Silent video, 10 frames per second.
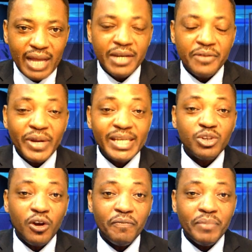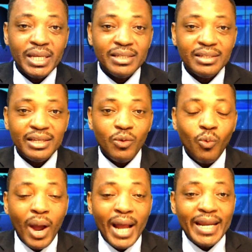And the French government,
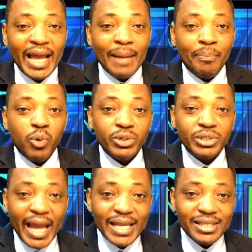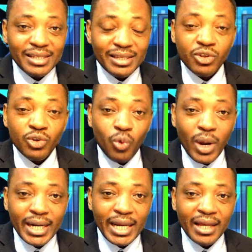while they are apologizing in
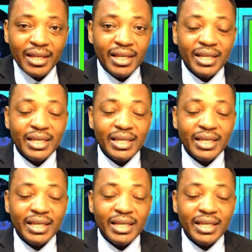Rwanda,